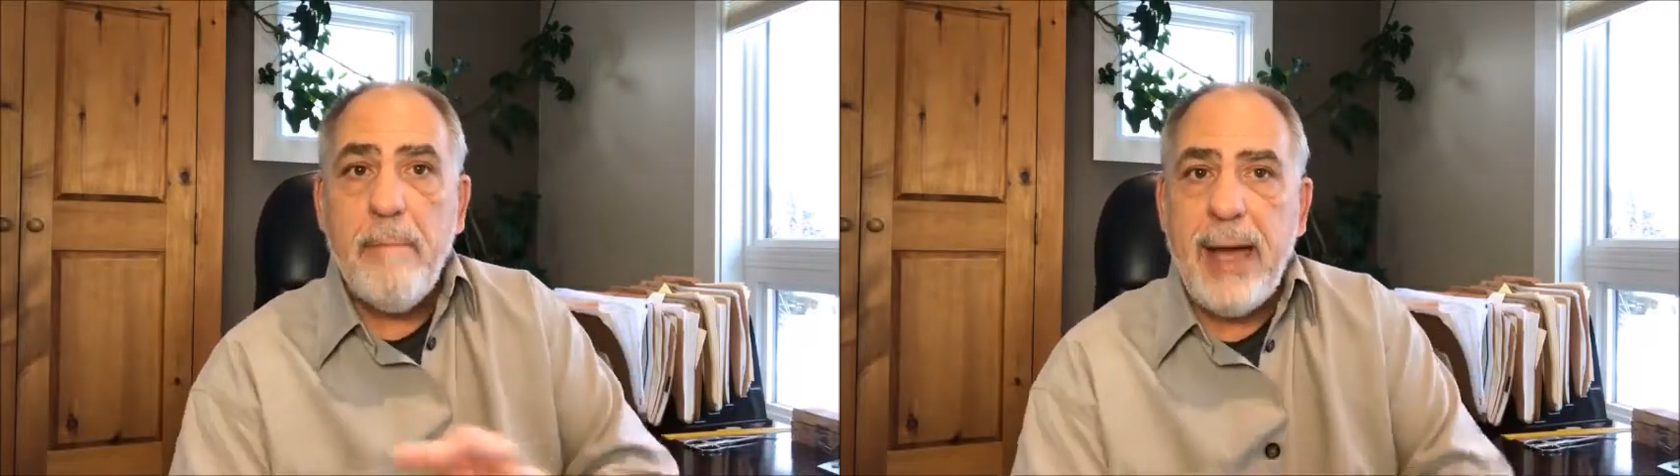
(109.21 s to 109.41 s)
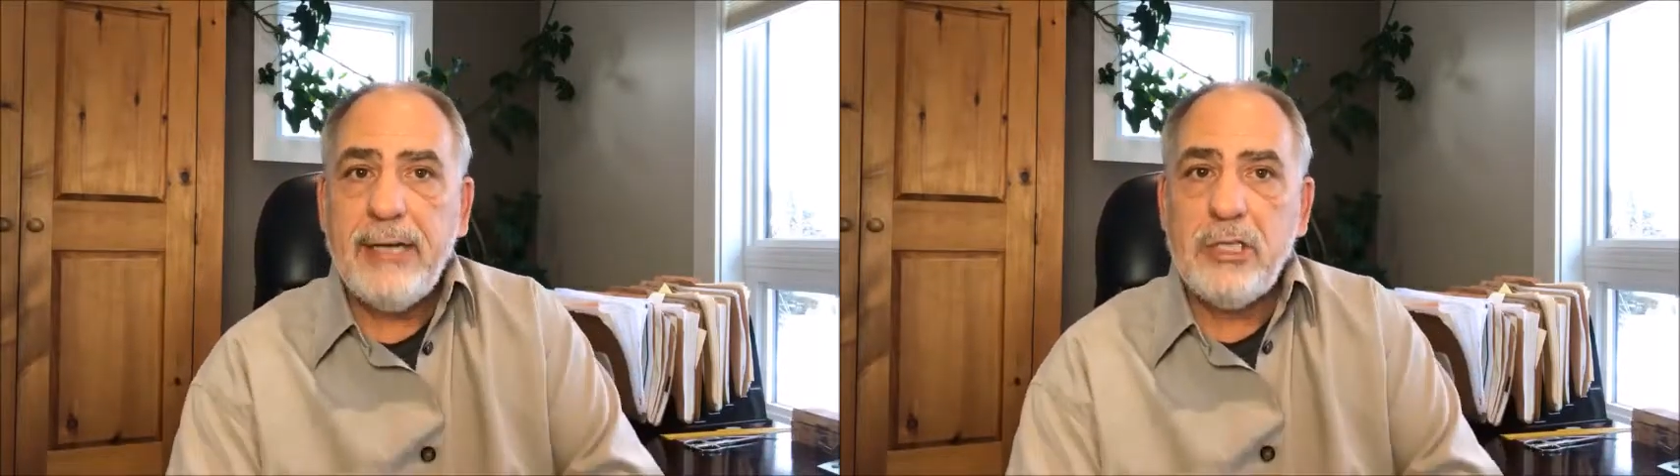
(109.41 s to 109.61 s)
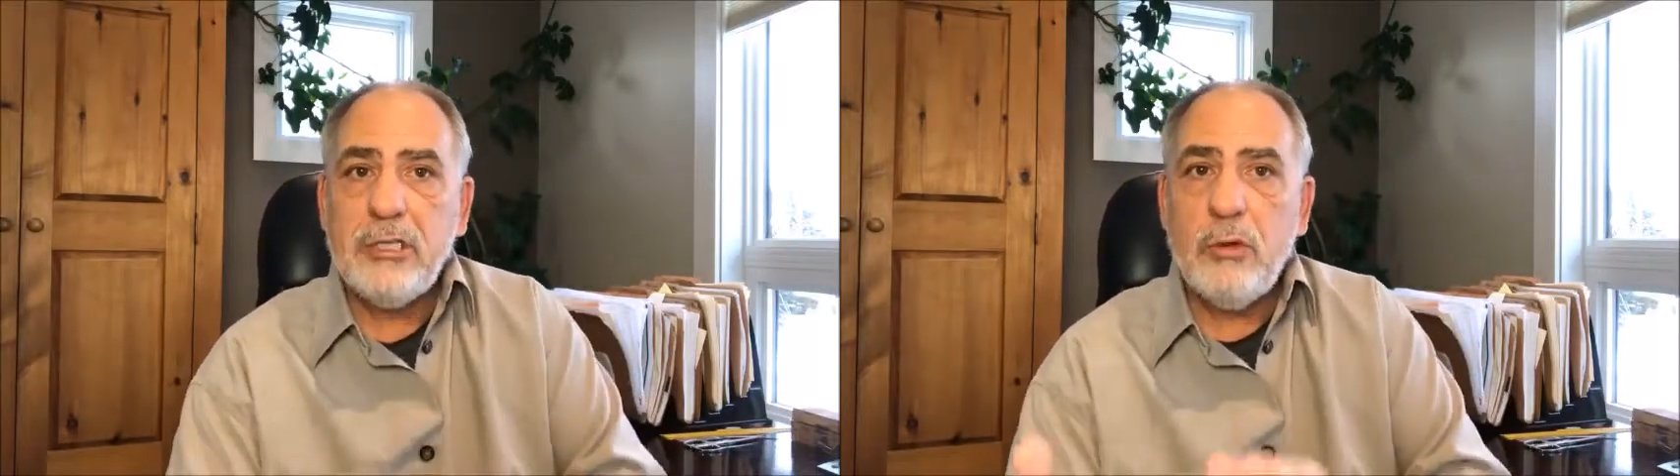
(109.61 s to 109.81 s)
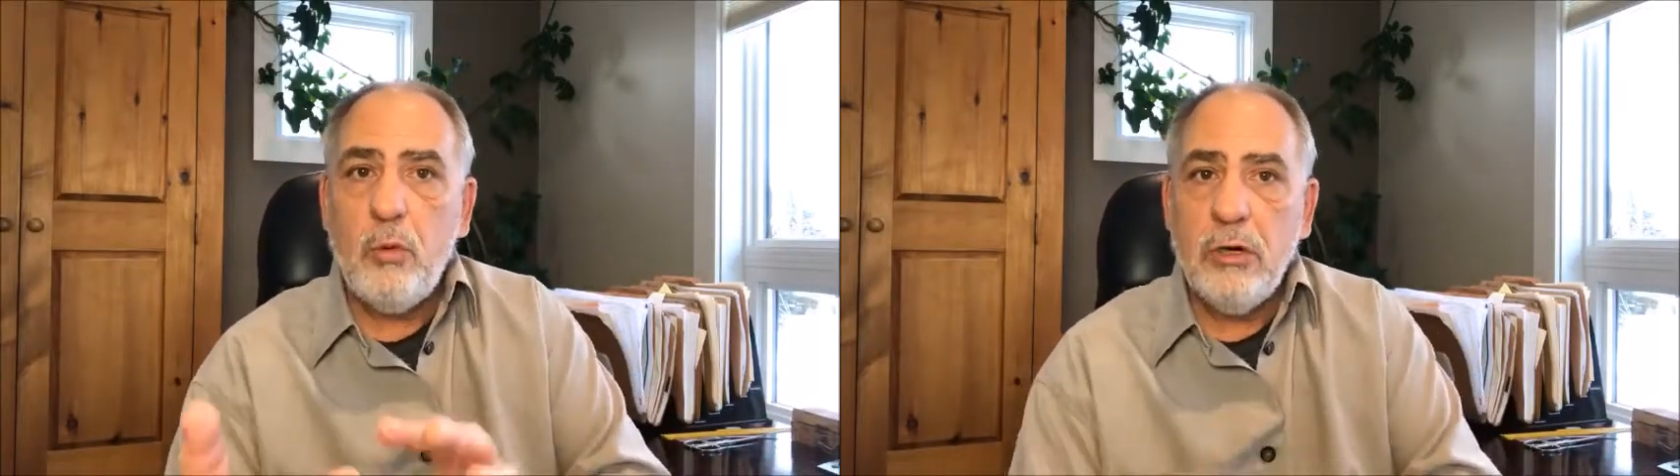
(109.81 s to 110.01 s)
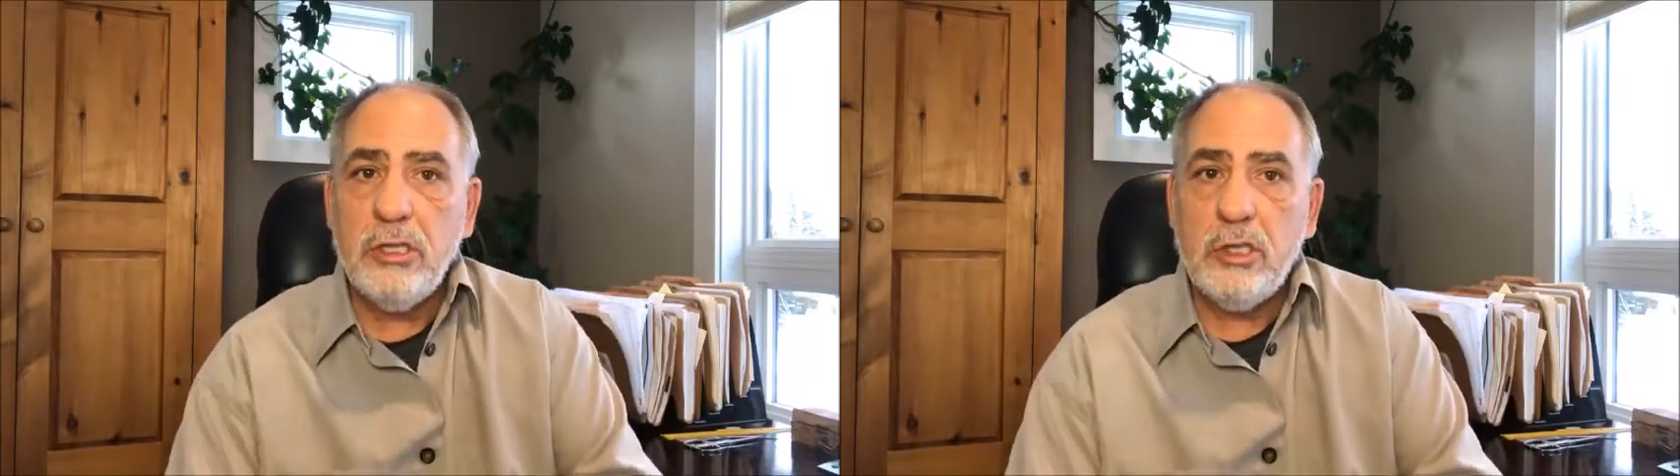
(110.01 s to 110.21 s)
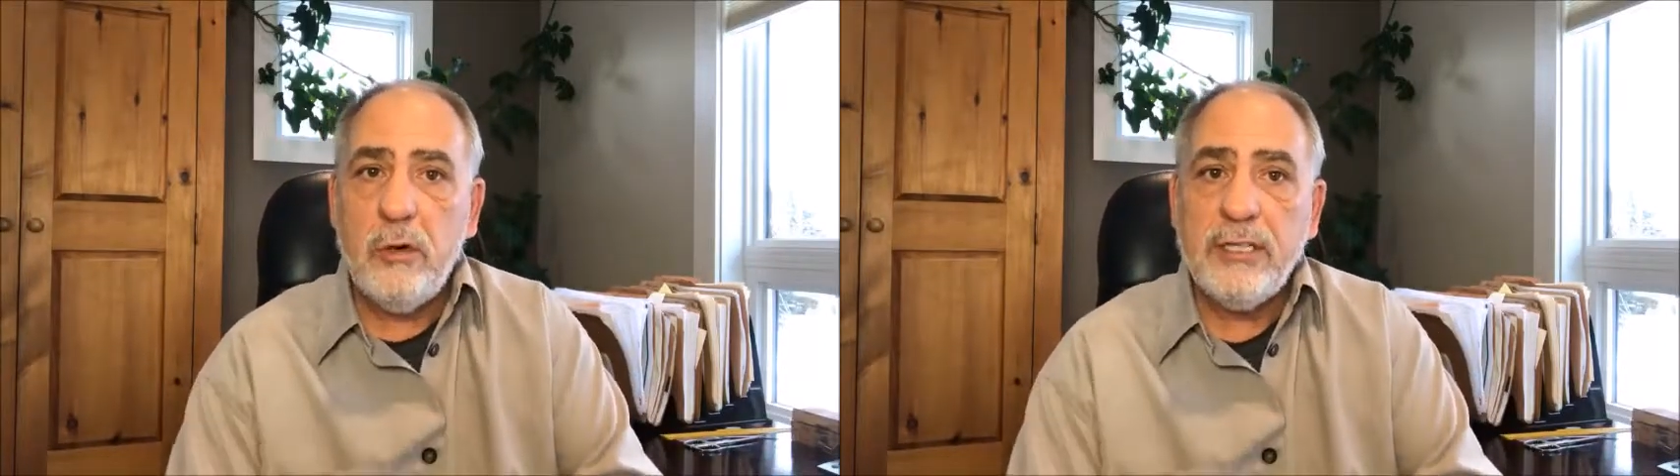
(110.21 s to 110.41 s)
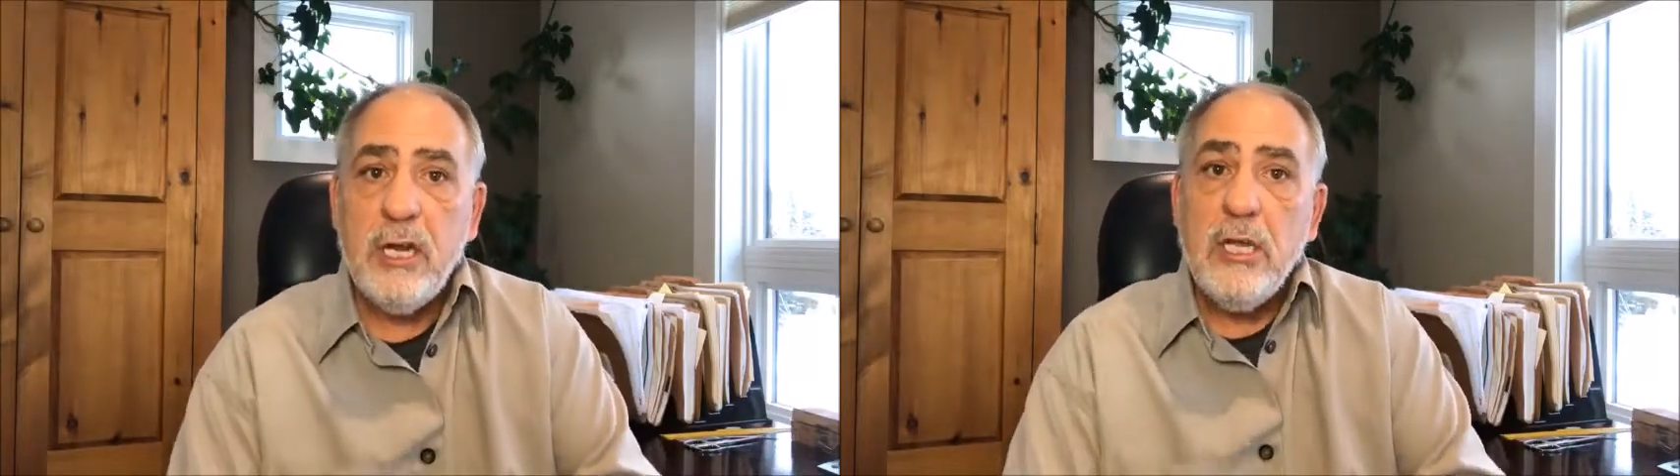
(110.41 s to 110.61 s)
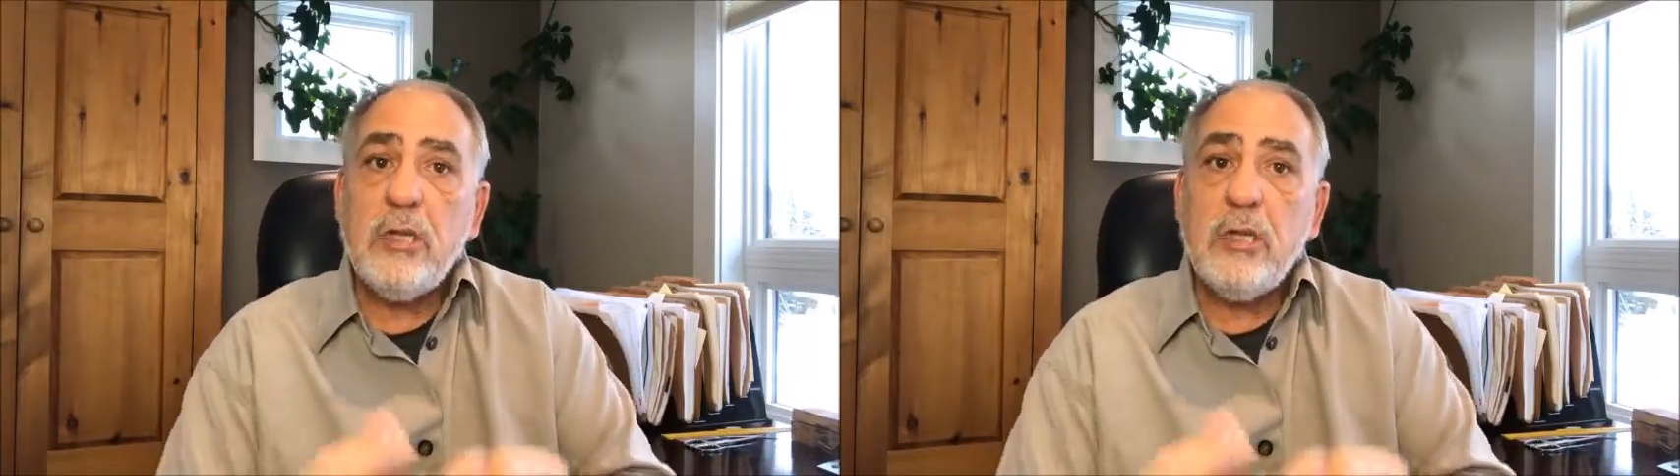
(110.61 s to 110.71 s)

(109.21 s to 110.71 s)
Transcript: matches the word choice